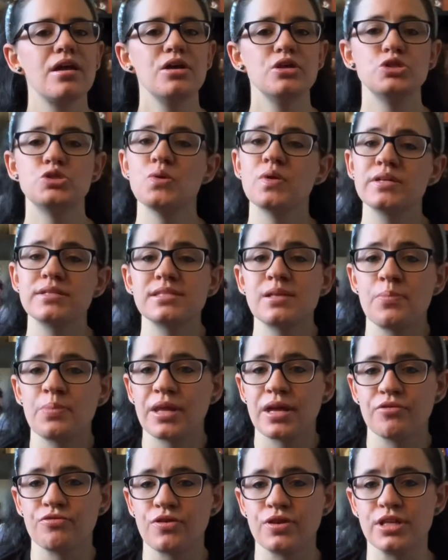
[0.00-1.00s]
doing
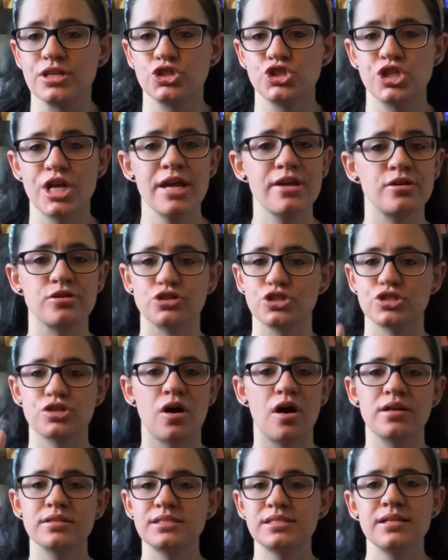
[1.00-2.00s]
something for this channel, just
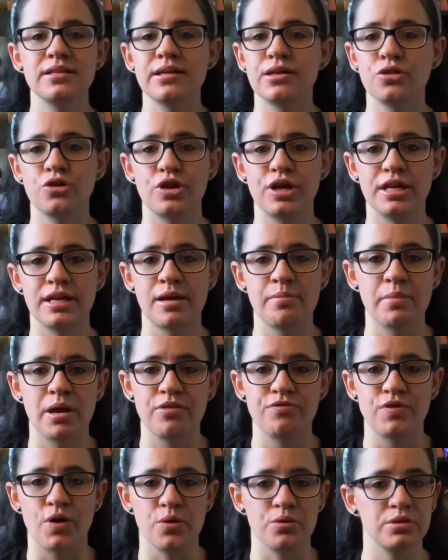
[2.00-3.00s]
constantly looking at my
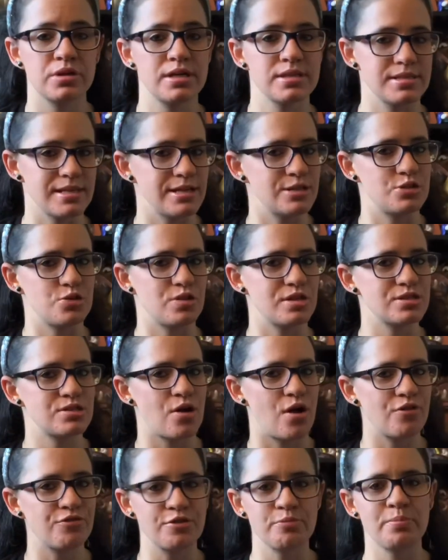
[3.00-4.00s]
phone, because I do this
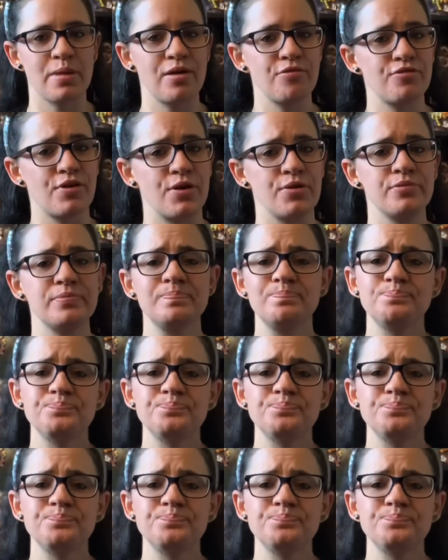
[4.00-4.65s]
all from my phone.